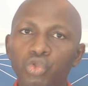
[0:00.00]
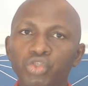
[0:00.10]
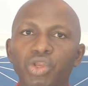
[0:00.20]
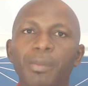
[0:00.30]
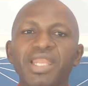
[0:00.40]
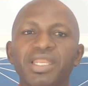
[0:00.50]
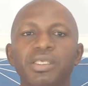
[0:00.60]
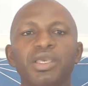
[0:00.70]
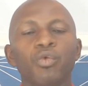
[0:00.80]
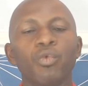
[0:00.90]
normally
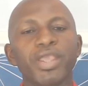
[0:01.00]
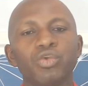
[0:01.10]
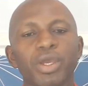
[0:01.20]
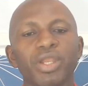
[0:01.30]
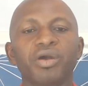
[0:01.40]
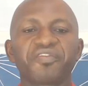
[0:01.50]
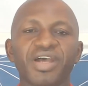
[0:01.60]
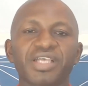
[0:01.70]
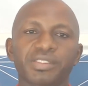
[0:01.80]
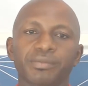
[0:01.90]
when you were not
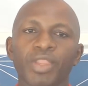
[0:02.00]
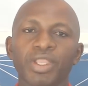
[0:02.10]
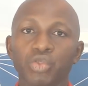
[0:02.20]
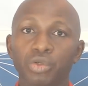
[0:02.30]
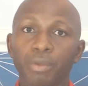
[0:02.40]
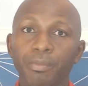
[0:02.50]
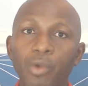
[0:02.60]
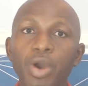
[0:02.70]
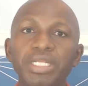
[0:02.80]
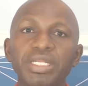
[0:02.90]
fasting. So number
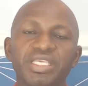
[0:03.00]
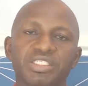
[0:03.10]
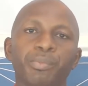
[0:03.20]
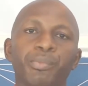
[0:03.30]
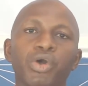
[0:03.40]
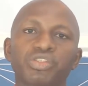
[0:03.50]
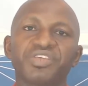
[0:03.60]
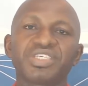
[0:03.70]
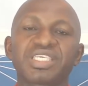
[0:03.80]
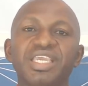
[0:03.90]
1 is the pores of the
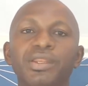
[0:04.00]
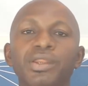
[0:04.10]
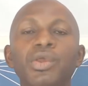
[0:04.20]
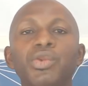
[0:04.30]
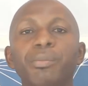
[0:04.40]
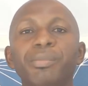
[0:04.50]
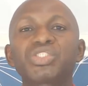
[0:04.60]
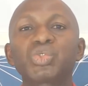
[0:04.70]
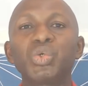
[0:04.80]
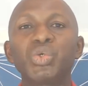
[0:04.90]
skin. Number
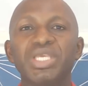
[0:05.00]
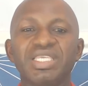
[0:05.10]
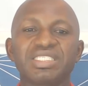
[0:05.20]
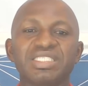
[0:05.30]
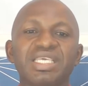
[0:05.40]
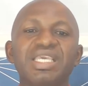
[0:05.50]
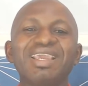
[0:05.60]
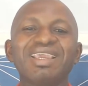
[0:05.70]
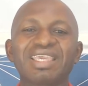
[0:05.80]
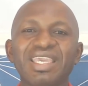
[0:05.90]
2 is the
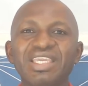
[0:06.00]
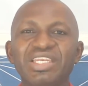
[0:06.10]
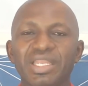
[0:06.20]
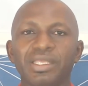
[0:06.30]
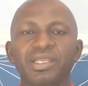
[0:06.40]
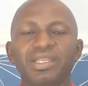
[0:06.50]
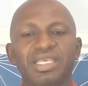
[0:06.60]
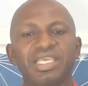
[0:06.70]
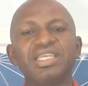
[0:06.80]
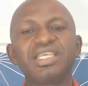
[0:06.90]
kidney. The
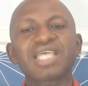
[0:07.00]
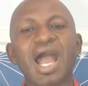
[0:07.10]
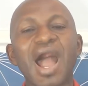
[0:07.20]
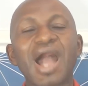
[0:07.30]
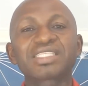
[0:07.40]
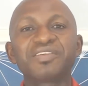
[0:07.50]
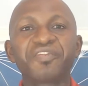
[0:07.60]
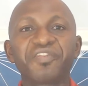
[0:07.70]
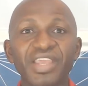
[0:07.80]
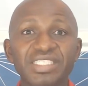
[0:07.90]
kidneys are
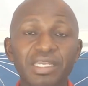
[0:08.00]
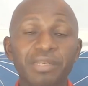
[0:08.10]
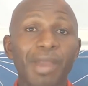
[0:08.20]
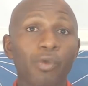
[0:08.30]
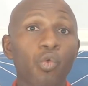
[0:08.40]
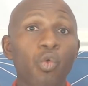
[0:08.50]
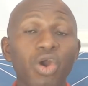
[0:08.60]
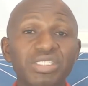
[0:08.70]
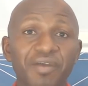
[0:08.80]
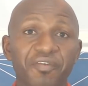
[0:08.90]
activated by
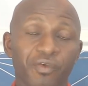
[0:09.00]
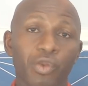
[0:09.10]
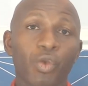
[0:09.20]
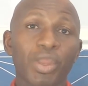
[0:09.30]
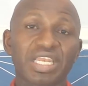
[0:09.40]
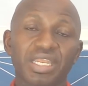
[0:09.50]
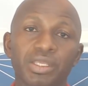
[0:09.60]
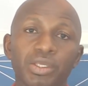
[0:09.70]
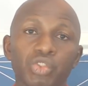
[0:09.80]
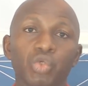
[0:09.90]
water frequently.
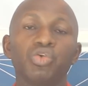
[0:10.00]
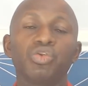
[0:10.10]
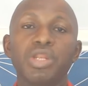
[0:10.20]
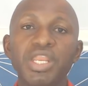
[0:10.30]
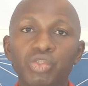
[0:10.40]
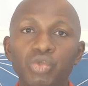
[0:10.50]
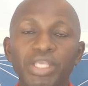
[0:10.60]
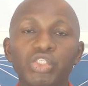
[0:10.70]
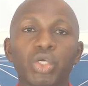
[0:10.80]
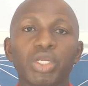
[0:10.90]
So you need to
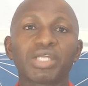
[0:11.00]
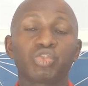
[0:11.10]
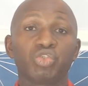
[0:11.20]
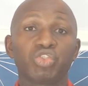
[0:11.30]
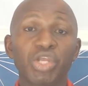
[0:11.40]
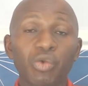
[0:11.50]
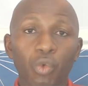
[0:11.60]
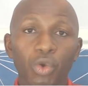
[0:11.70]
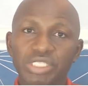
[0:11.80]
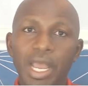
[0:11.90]
ensure that you drink
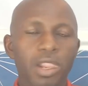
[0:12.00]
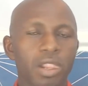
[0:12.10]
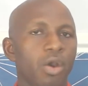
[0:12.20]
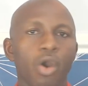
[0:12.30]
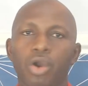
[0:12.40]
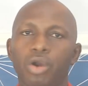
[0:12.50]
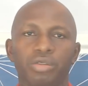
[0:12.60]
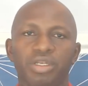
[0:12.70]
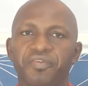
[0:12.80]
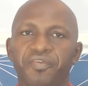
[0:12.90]
water or the
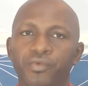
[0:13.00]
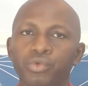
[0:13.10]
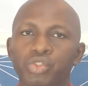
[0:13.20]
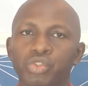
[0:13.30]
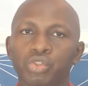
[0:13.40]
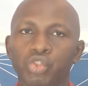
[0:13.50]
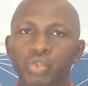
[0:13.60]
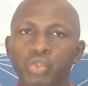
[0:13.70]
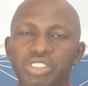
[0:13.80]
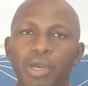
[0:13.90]
fruit juice
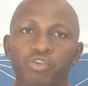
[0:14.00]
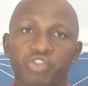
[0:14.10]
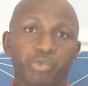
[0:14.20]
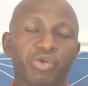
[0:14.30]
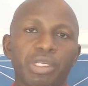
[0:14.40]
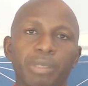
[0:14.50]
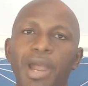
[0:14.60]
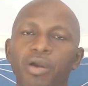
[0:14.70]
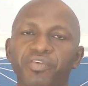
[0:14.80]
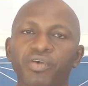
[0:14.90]
that we've spoken about.
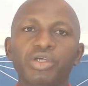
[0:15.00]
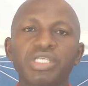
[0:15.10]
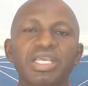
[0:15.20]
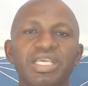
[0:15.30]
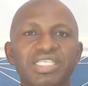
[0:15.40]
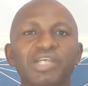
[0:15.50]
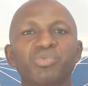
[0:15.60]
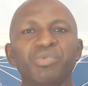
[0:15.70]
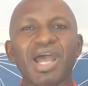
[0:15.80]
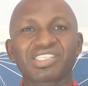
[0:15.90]
Of course, it has to be
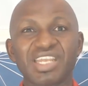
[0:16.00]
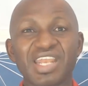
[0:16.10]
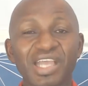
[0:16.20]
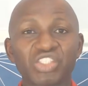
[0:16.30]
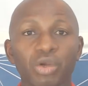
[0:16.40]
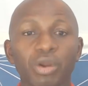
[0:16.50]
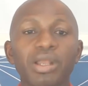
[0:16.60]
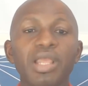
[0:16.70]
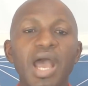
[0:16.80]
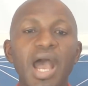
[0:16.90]
as natural
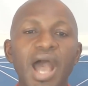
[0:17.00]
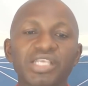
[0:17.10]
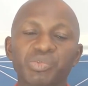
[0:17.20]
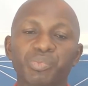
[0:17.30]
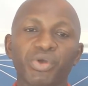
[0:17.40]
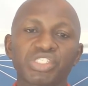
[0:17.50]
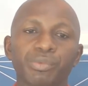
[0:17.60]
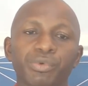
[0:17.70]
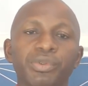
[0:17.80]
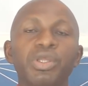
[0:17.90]
as possible.
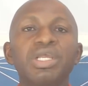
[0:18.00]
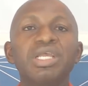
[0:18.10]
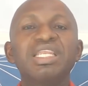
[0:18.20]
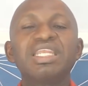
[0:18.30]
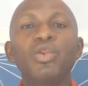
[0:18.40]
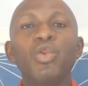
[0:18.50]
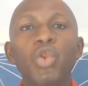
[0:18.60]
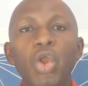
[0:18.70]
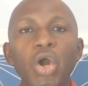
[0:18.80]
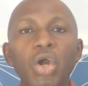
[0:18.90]
The
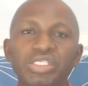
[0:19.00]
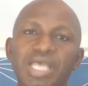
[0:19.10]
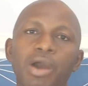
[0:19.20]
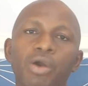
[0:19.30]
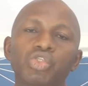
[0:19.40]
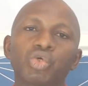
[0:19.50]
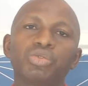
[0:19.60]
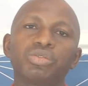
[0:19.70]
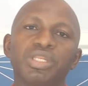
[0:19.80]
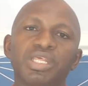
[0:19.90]
lungs are also
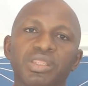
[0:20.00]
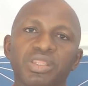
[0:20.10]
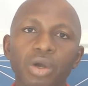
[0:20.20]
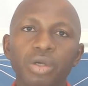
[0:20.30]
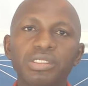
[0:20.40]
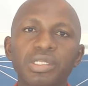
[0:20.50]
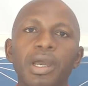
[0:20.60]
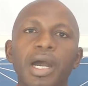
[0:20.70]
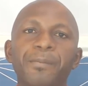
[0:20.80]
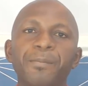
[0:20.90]
the third
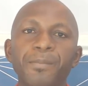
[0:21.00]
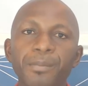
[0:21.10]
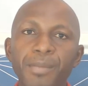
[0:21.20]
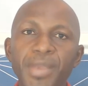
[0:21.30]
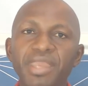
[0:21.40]
main